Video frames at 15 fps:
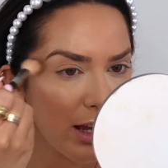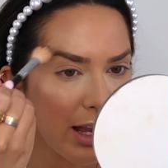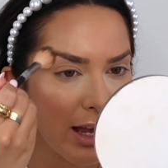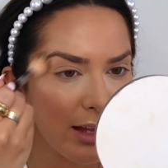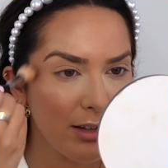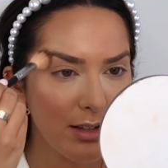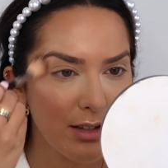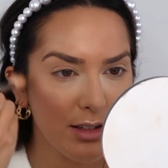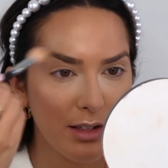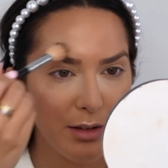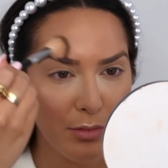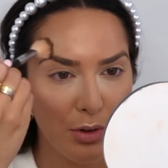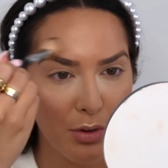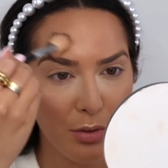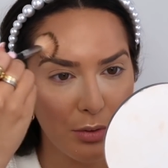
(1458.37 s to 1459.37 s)
I had
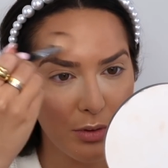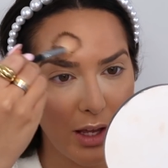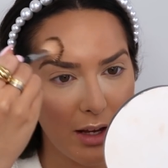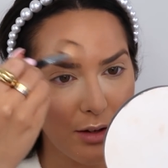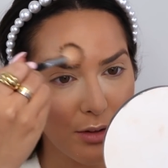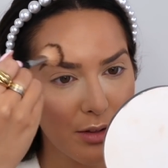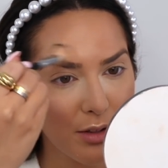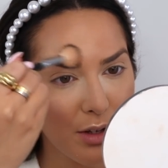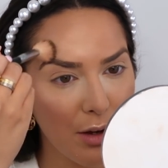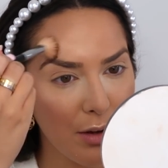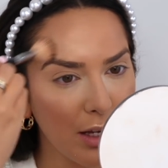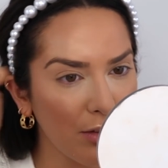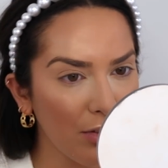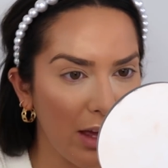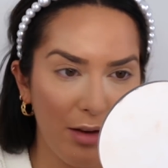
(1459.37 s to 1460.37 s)
some cool nails
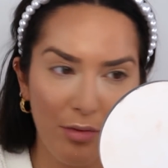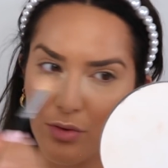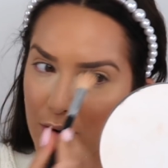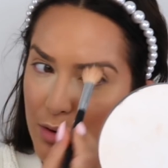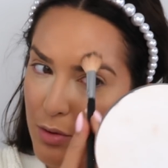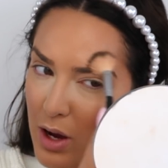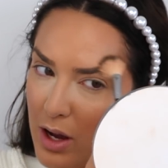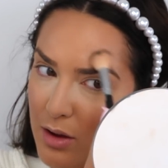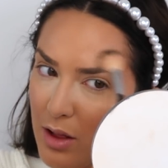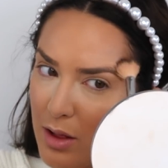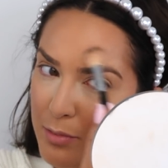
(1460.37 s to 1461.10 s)
going there for a while.